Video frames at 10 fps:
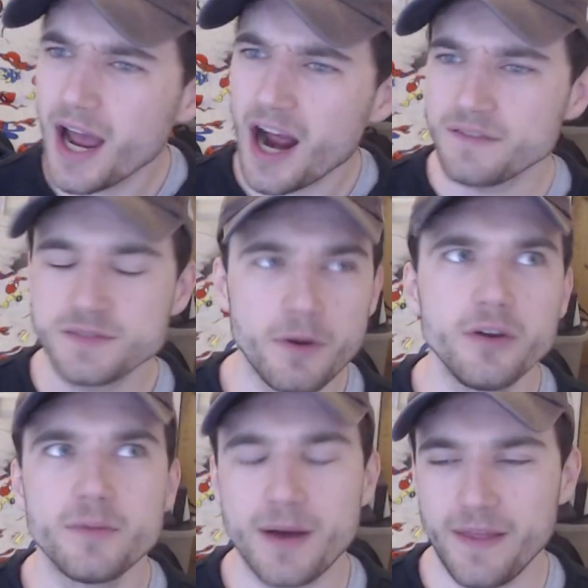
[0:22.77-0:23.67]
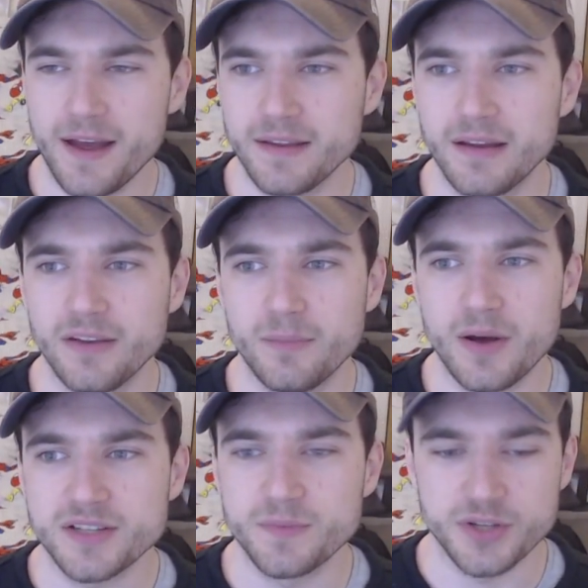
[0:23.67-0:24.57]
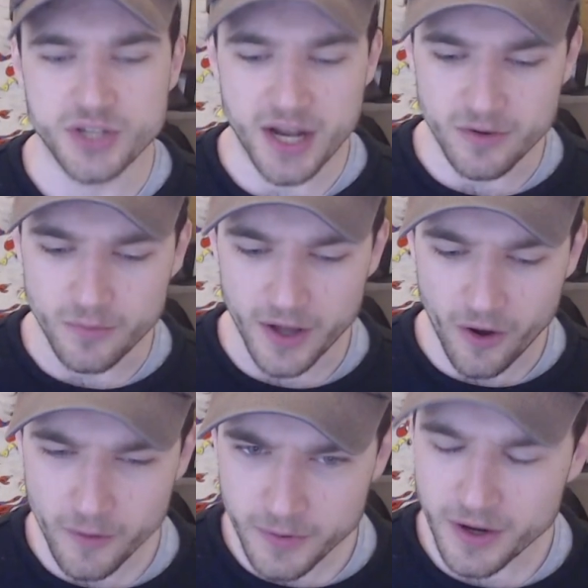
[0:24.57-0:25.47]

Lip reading: I've spoke about that in the past on my channel. When I opened